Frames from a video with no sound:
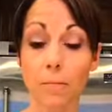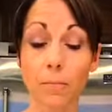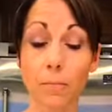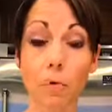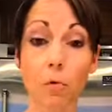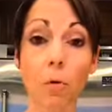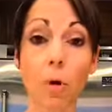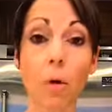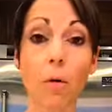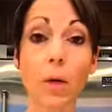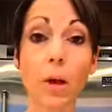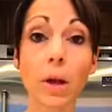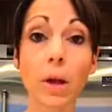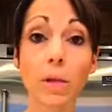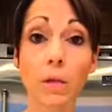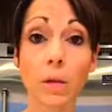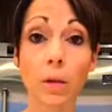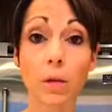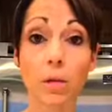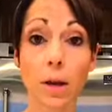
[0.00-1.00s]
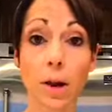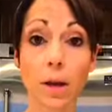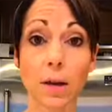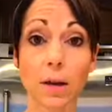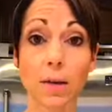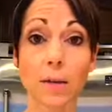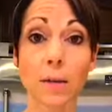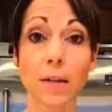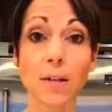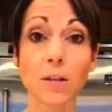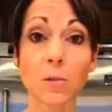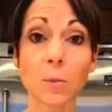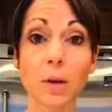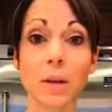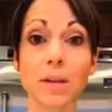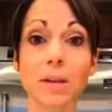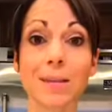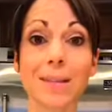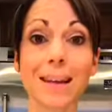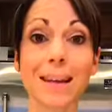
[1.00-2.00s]
grown in the United States,
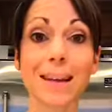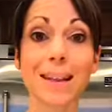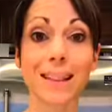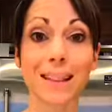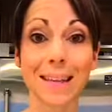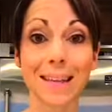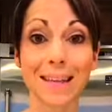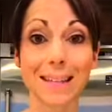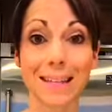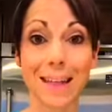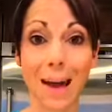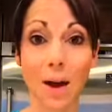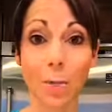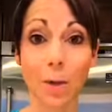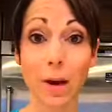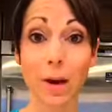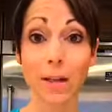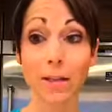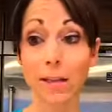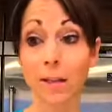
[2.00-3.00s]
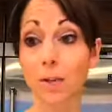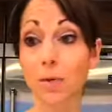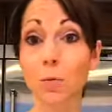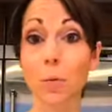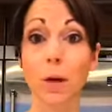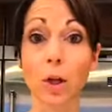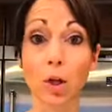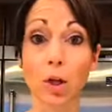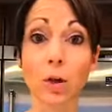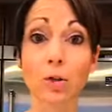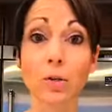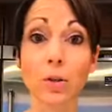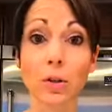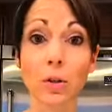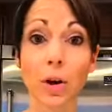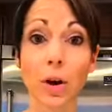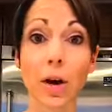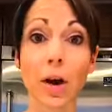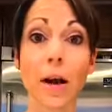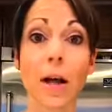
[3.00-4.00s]
because then at least that way it's a little bit closer